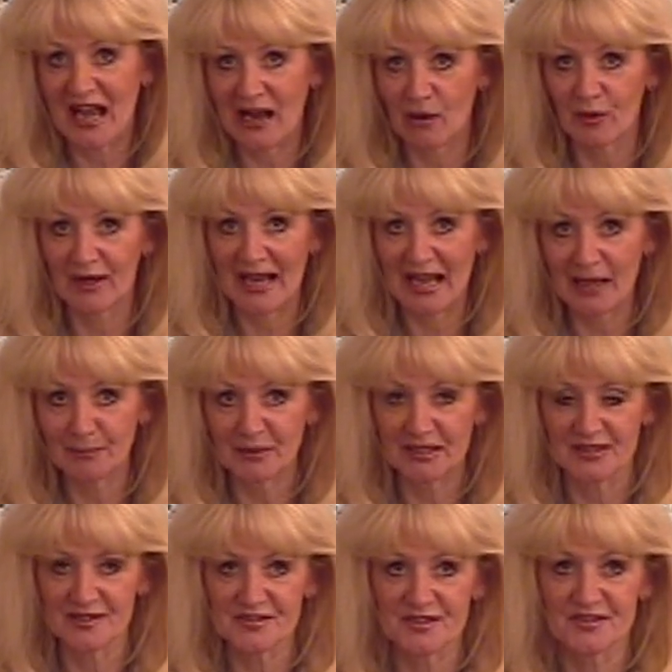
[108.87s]
our
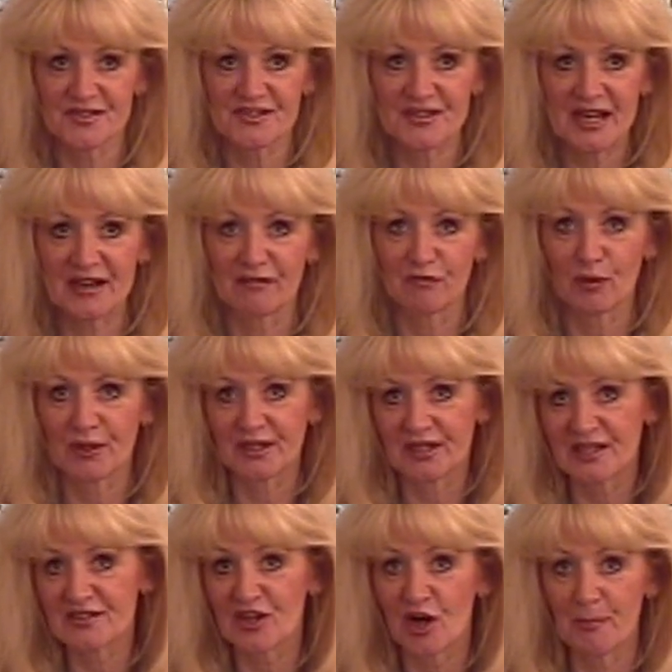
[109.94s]
happiness instead of what it
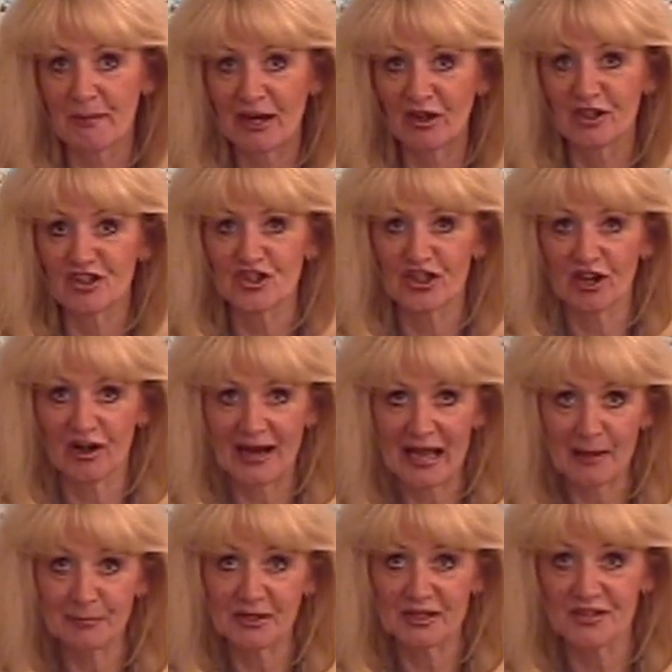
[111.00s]
is our marriage and our
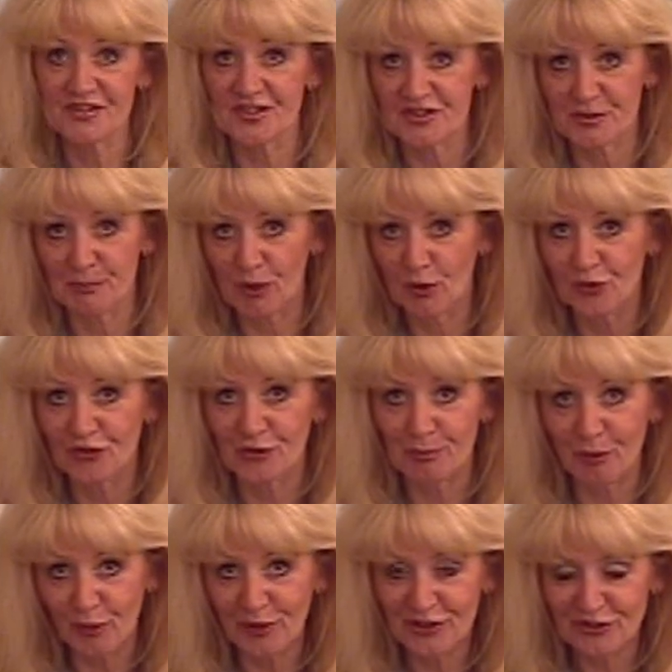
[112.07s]
happiness is supposed to
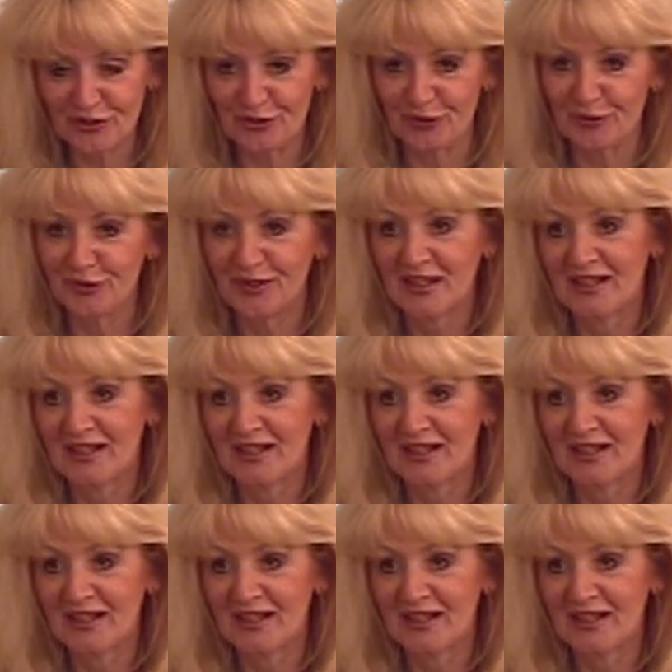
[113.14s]
point to.